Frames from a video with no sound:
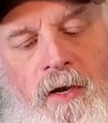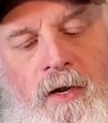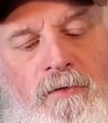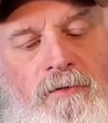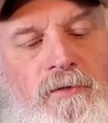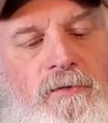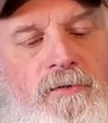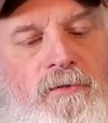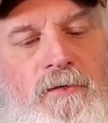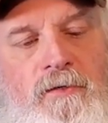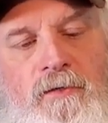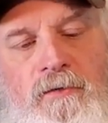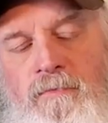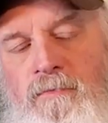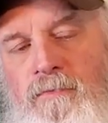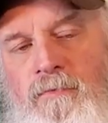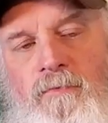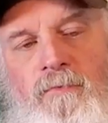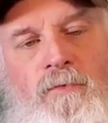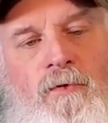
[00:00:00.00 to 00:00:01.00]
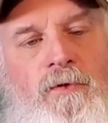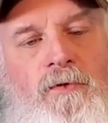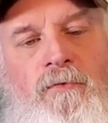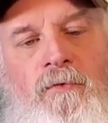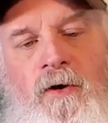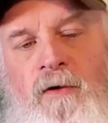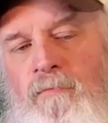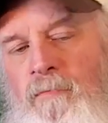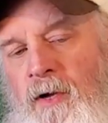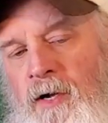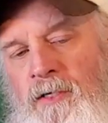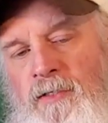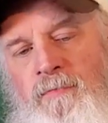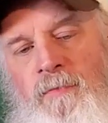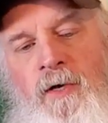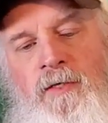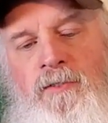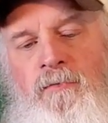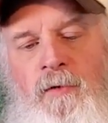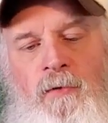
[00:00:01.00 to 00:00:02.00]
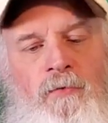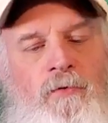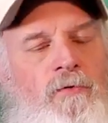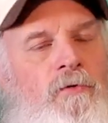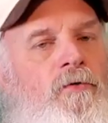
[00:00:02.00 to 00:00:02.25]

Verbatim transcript: that's just a really great bait, especially with